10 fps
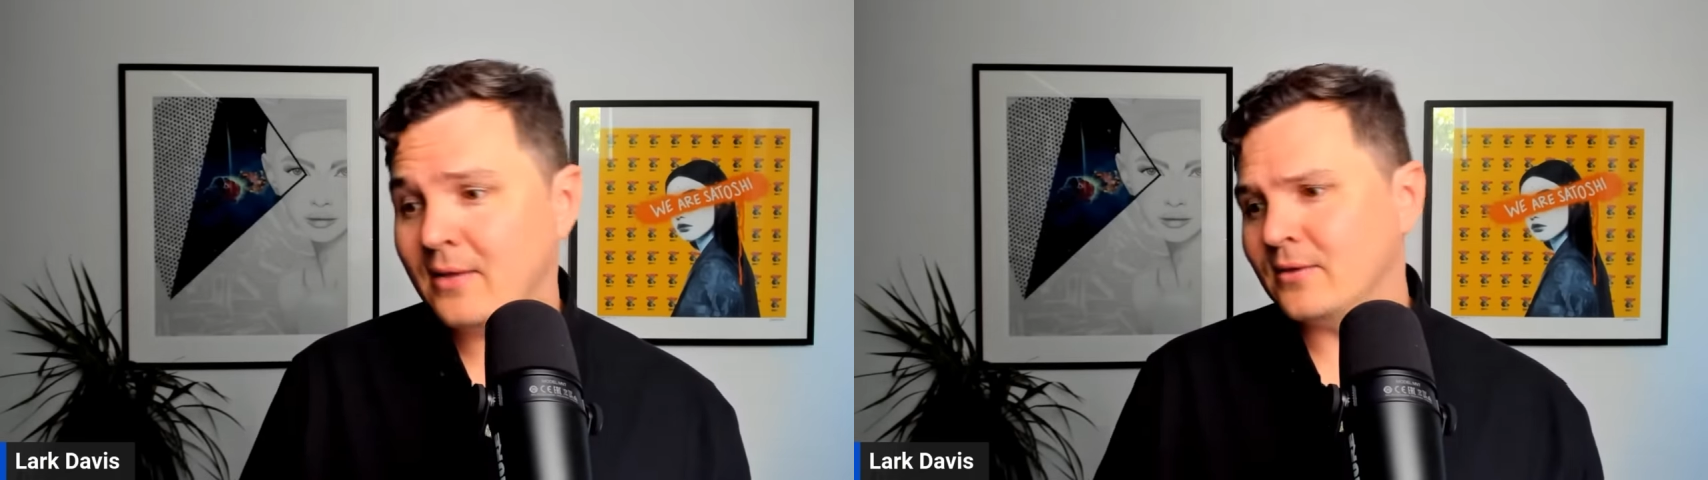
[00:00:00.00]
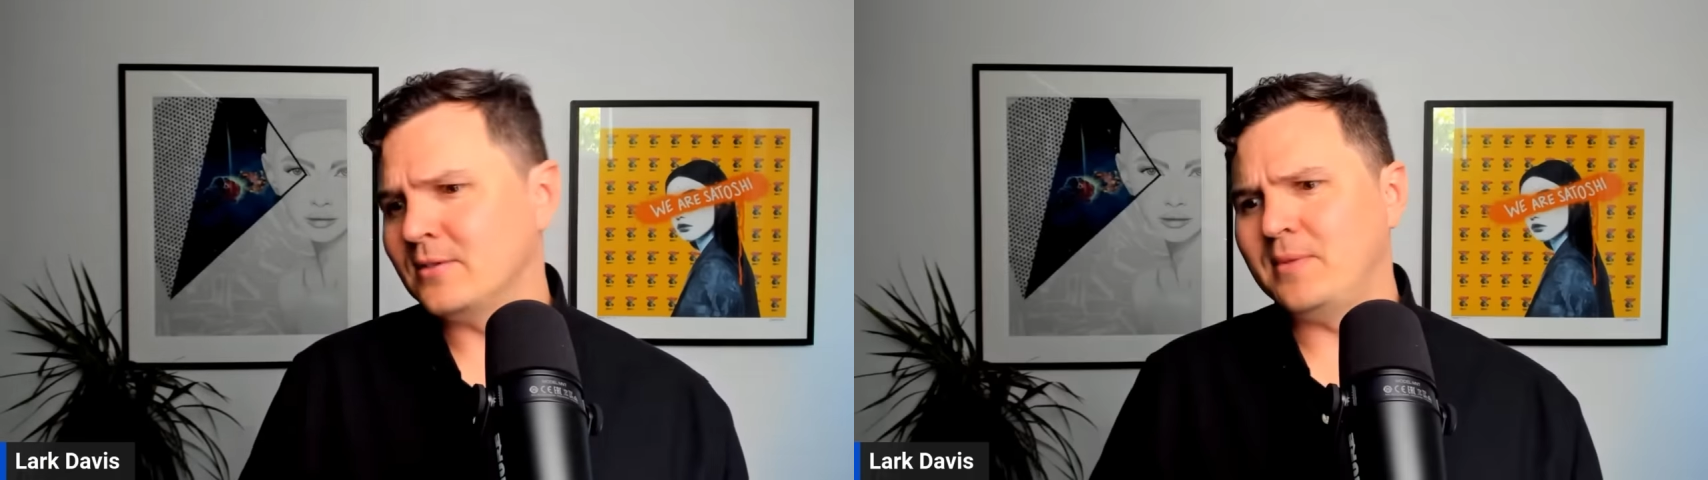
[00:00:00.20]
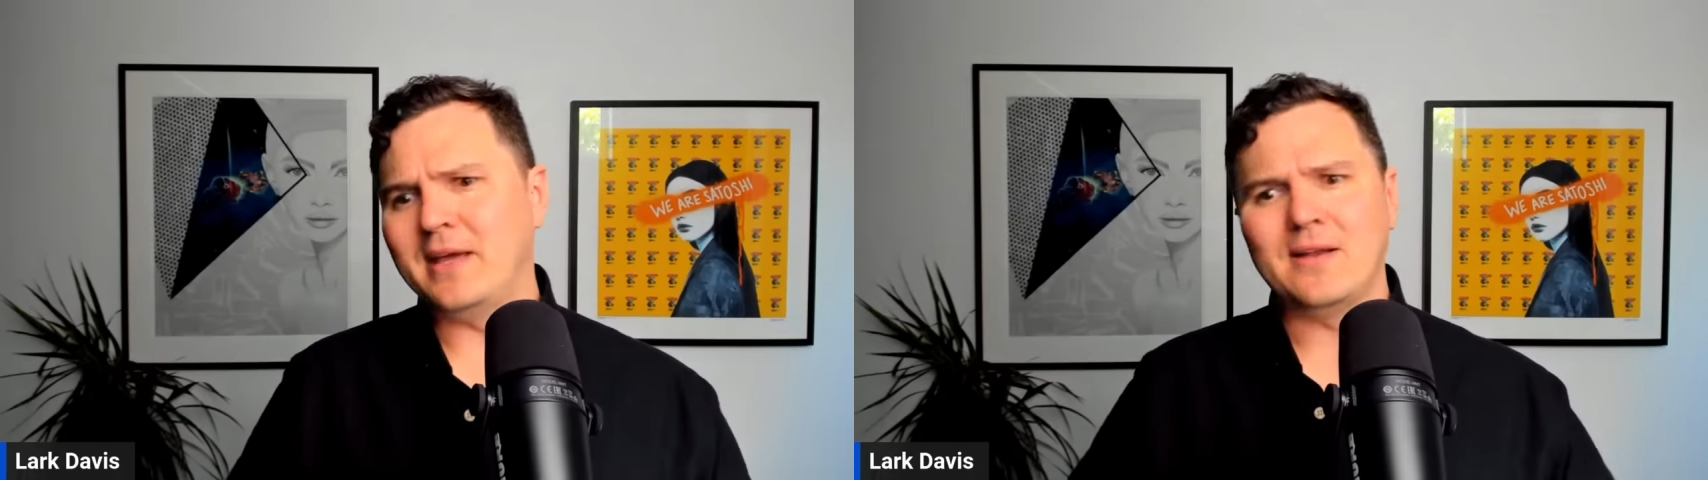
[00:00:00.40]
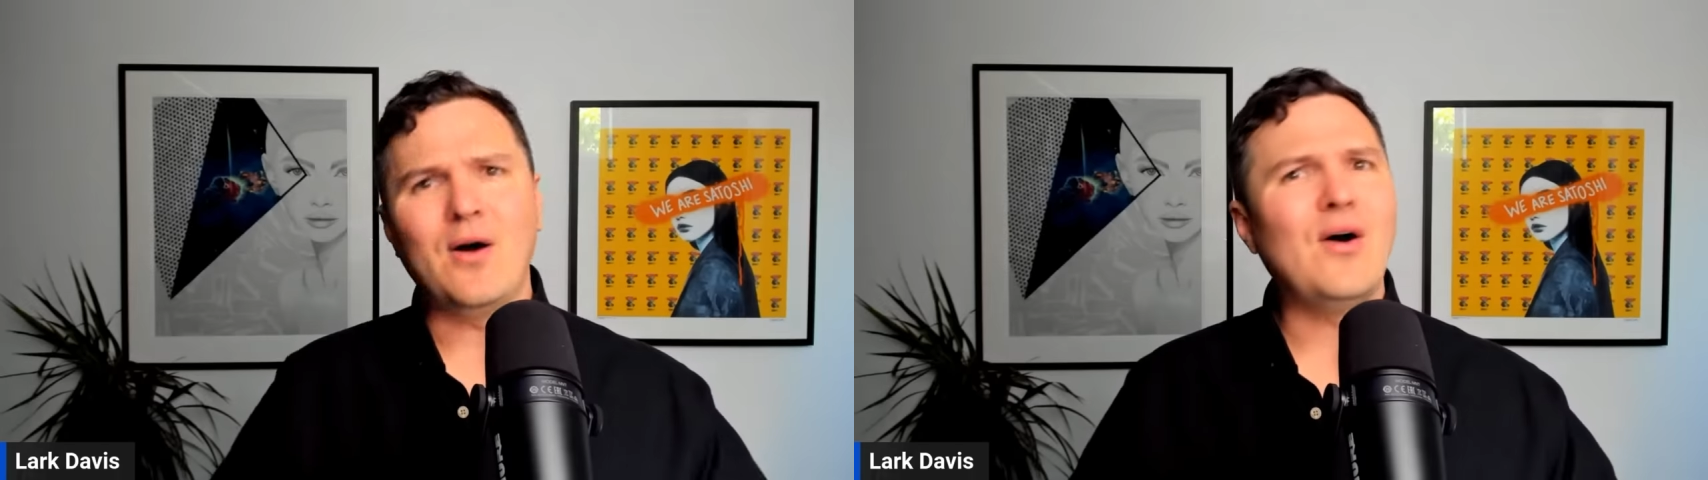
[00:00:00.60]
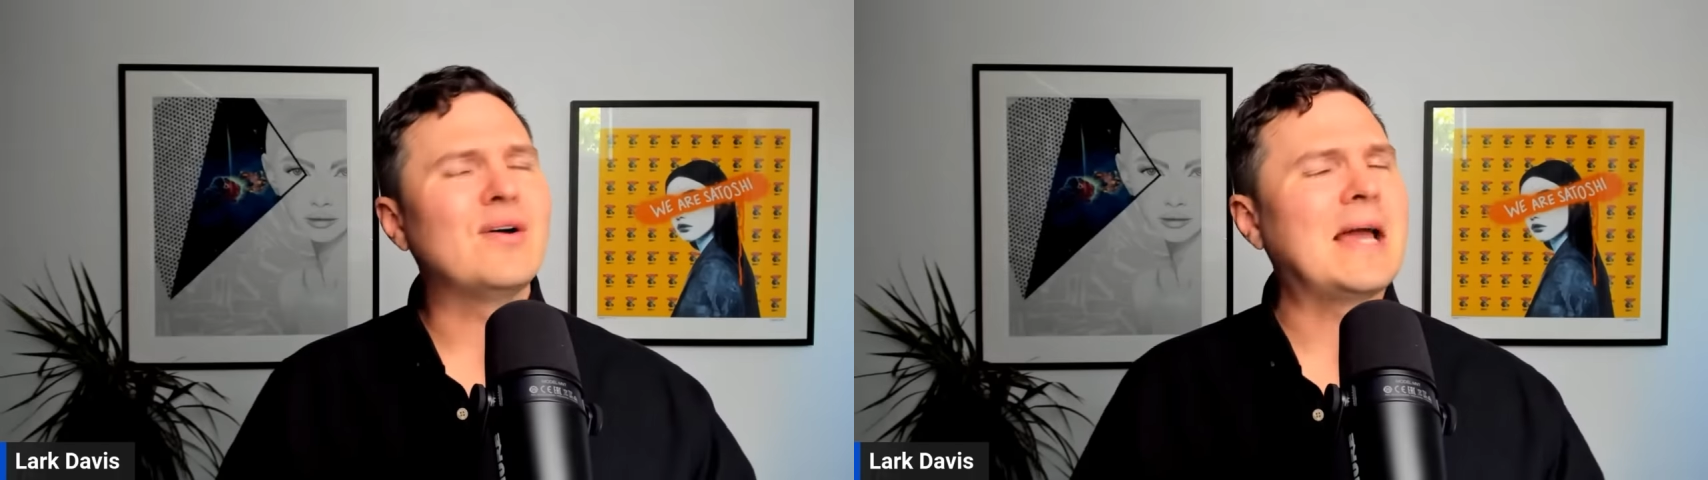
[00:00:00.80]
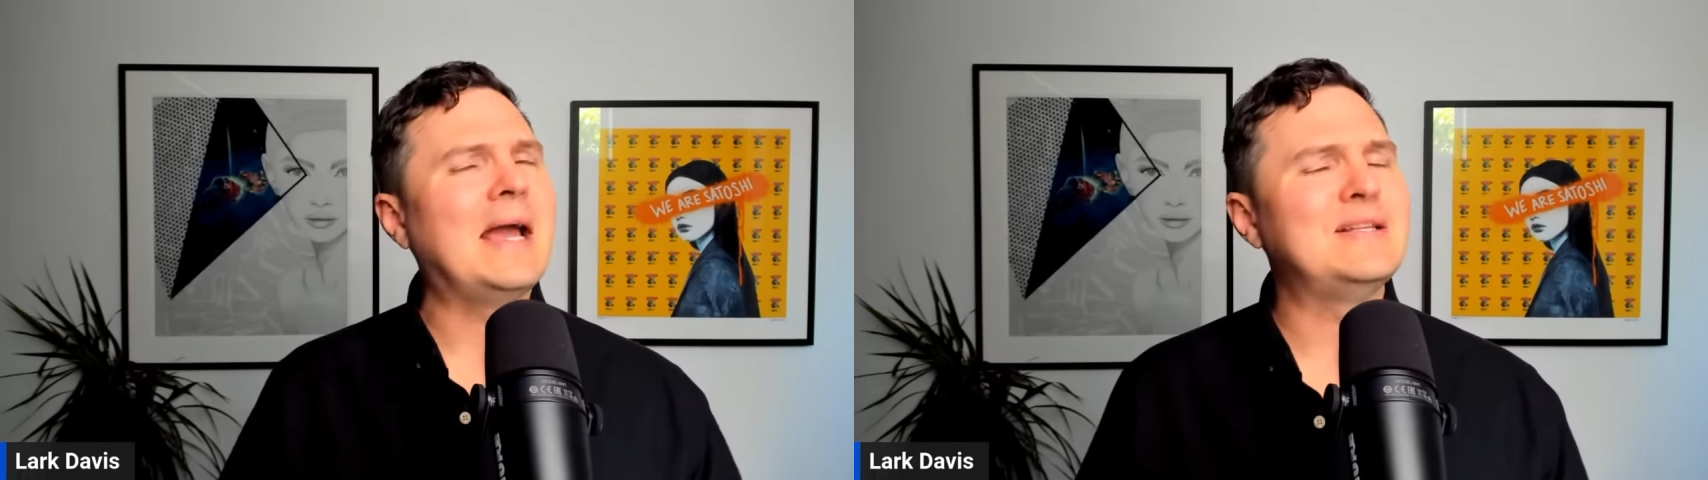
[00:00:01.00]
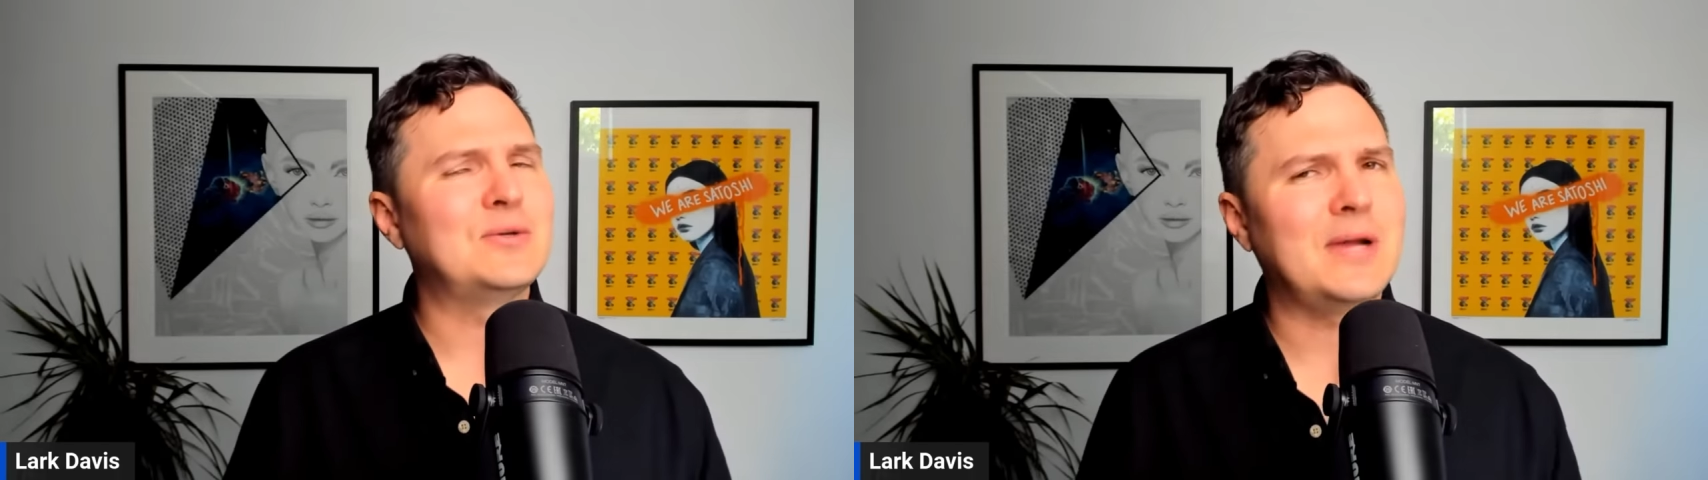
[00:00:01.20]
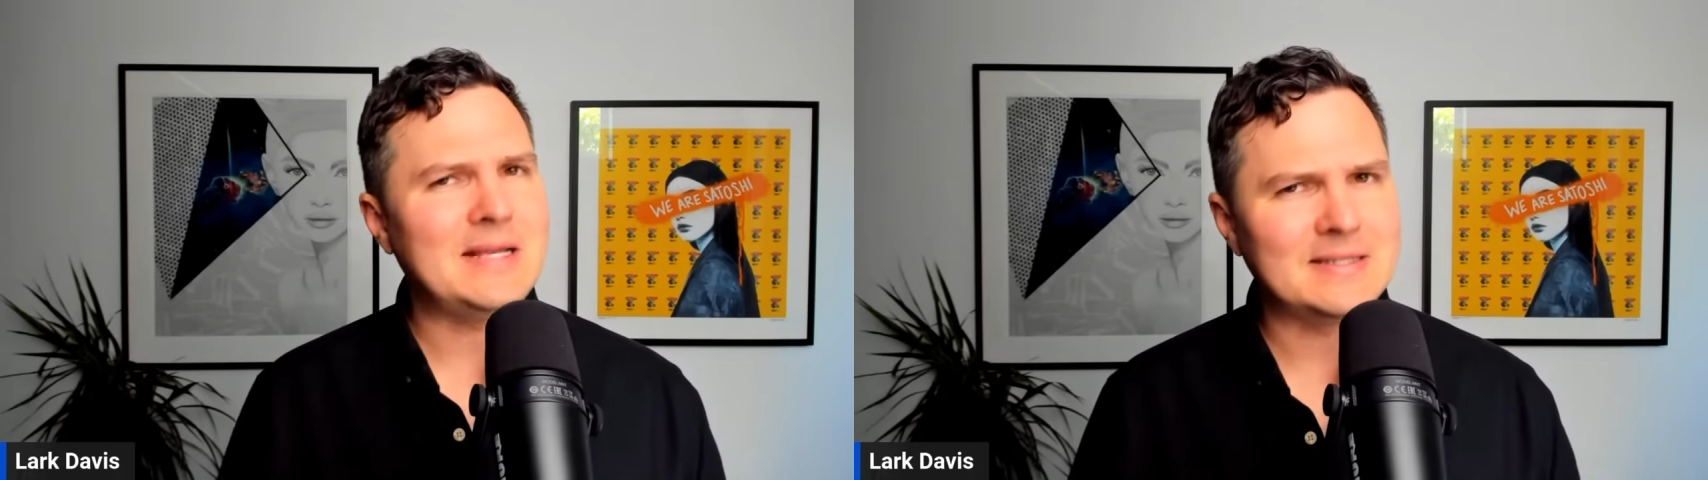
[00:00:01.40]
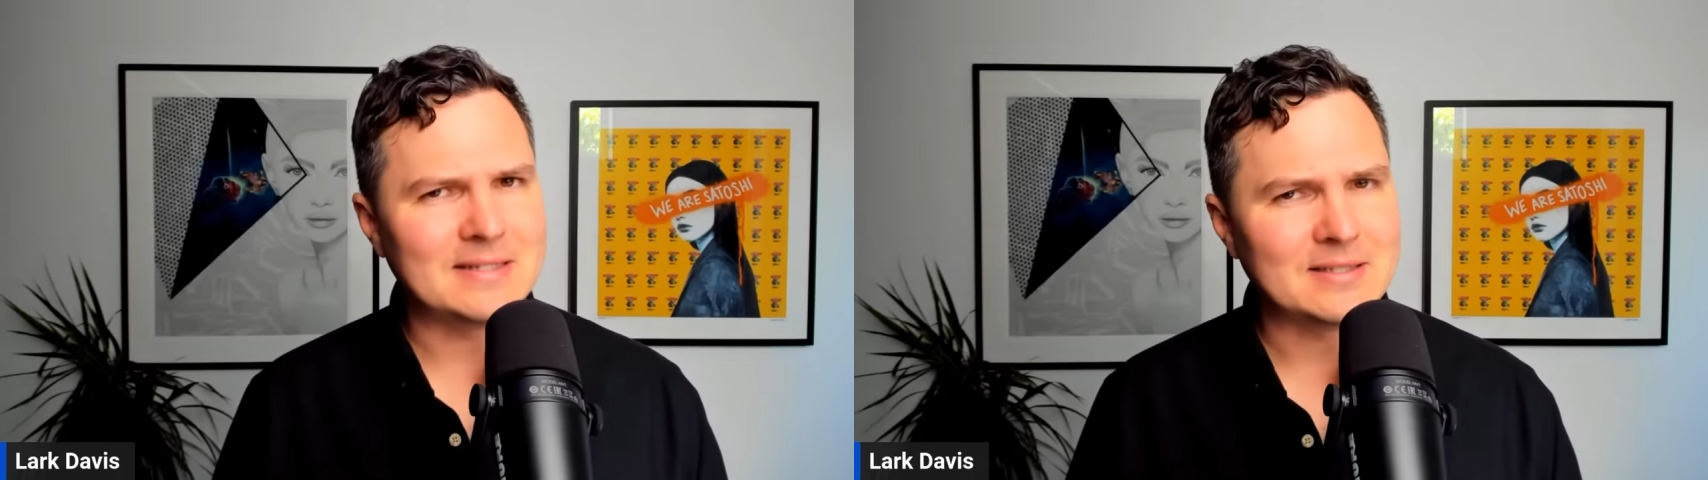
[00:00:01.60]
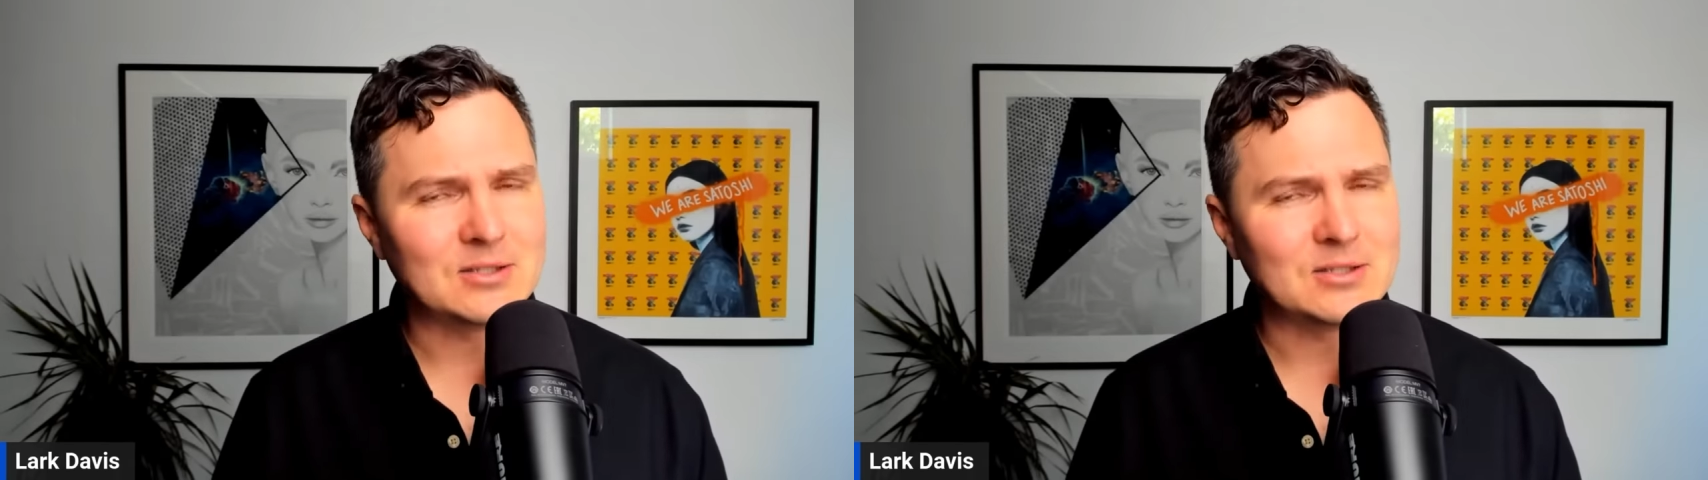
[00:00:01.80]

There's been all kinds of craziness,